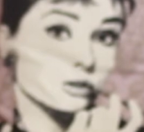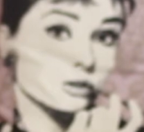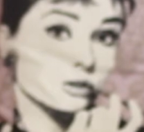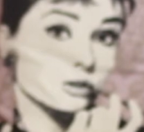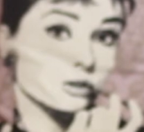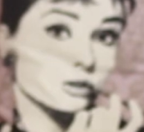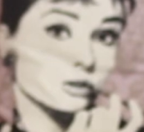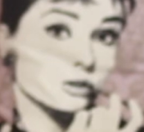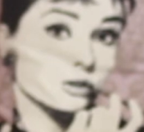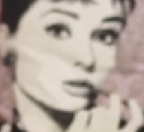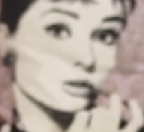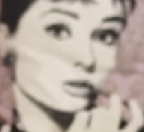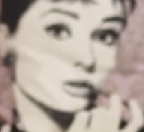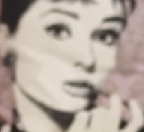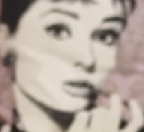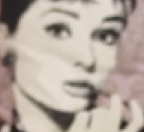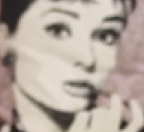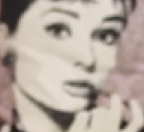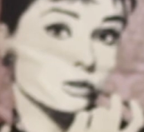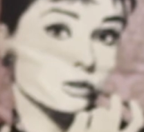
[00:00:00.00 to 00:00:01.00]

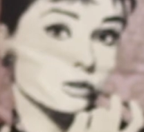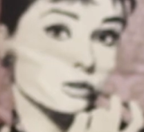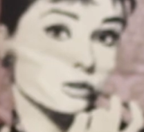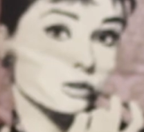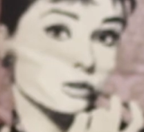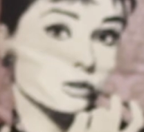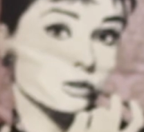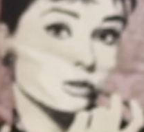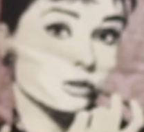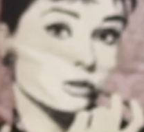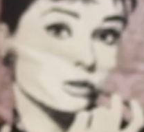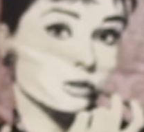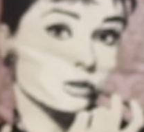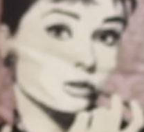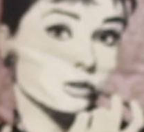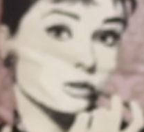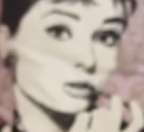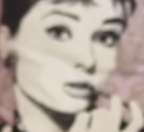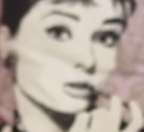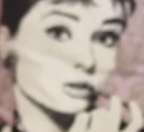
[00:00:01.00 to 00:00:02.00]

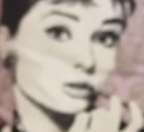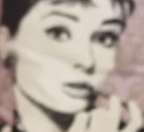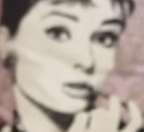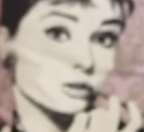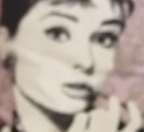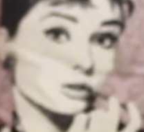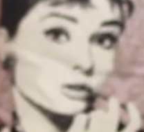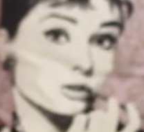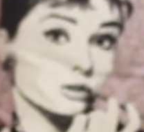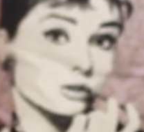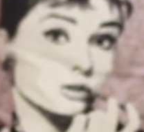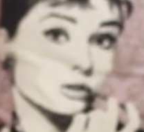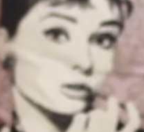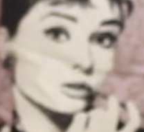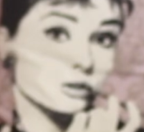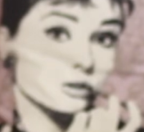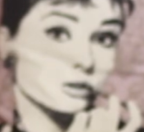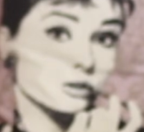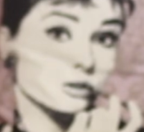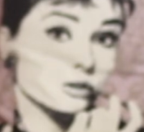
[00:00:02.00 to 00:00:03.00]

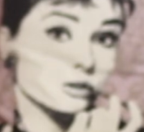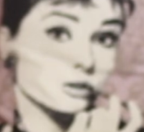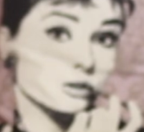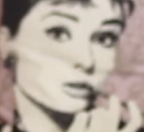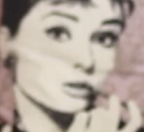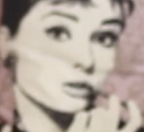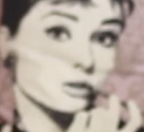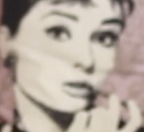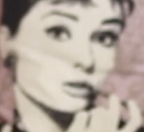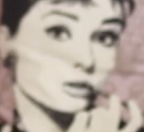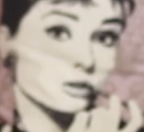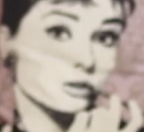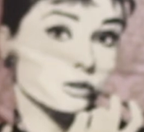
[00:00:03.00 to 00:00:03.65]
(not speaking)